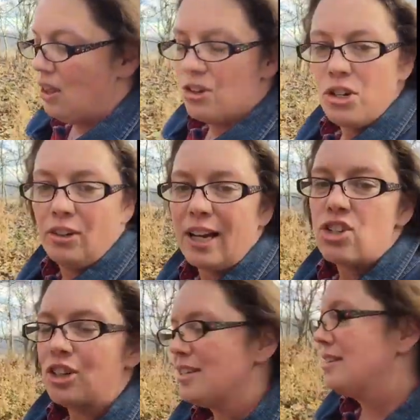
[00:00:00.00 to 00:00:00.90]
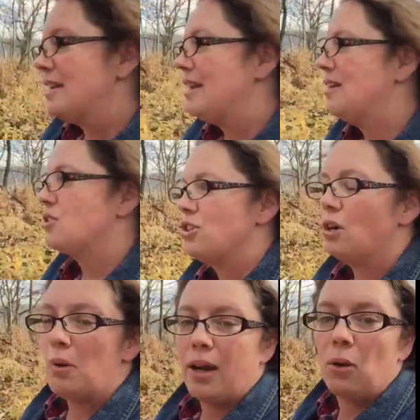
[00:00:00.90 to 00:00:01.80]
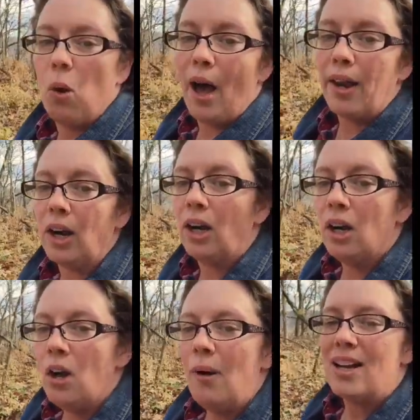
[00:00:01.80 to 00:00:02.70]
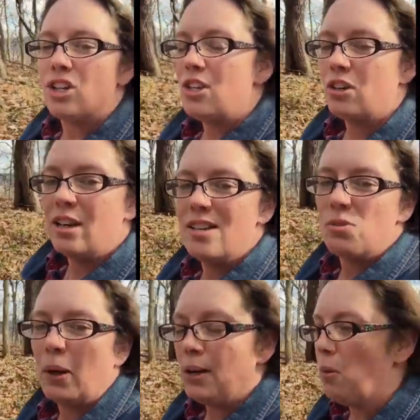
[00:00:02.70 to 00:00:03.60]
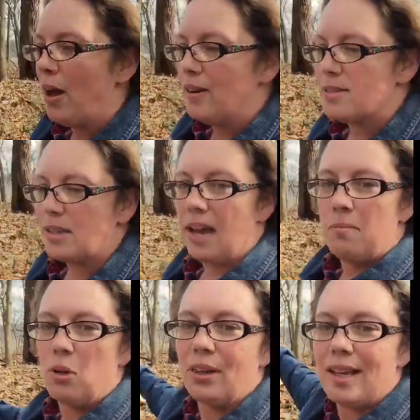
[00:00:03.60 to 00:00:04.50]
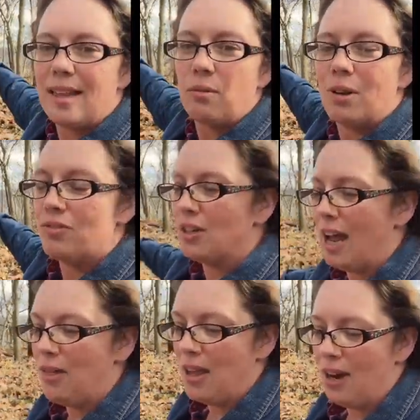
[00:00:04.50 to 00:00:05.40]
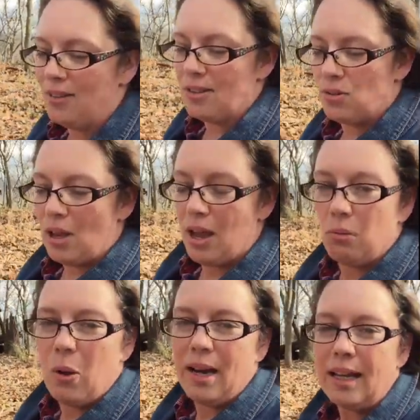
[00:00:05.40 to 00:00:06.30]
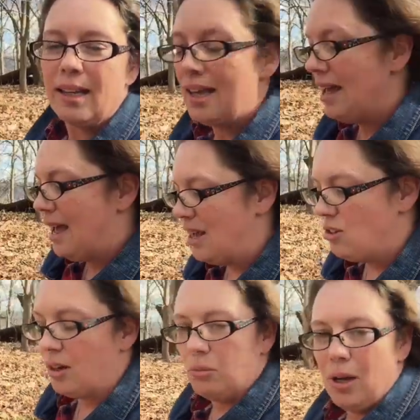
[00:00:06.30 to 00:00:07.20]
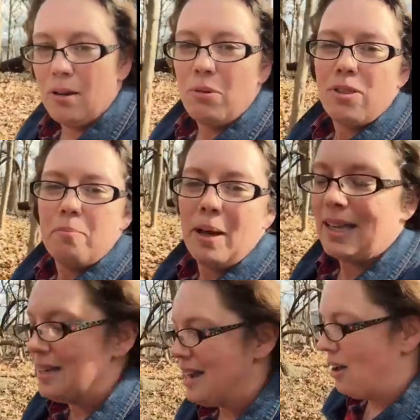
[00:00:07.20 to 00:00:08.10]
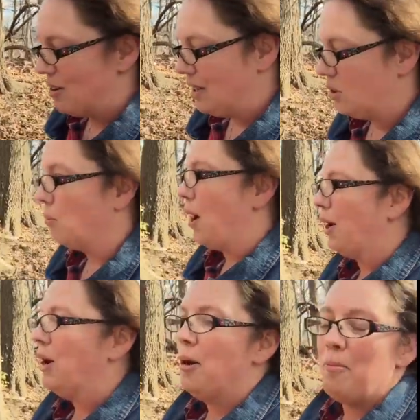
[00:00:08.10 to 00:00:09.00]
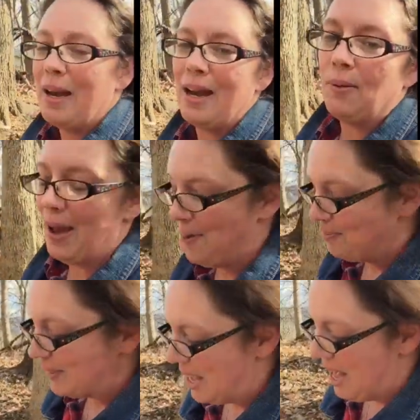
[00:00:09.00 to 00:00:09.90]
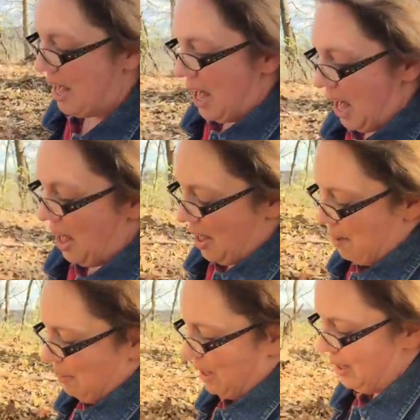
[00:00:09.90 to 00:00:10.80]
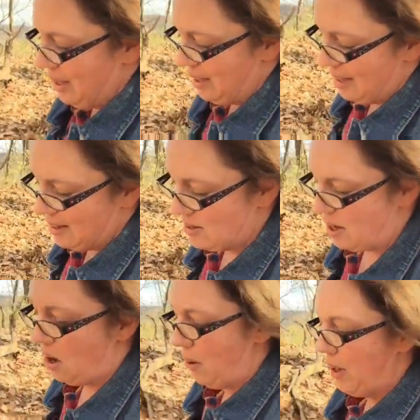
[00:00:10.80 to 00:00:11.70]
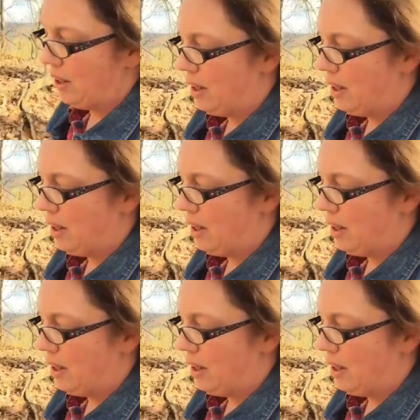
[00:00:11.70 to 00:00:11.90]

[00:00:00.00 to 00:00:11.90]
there's no electricity, there's no running water. Well, actually there is running water. It's kind of more like that river down there that's running, and you got to run with a bucket down to get the water. But anyway, and so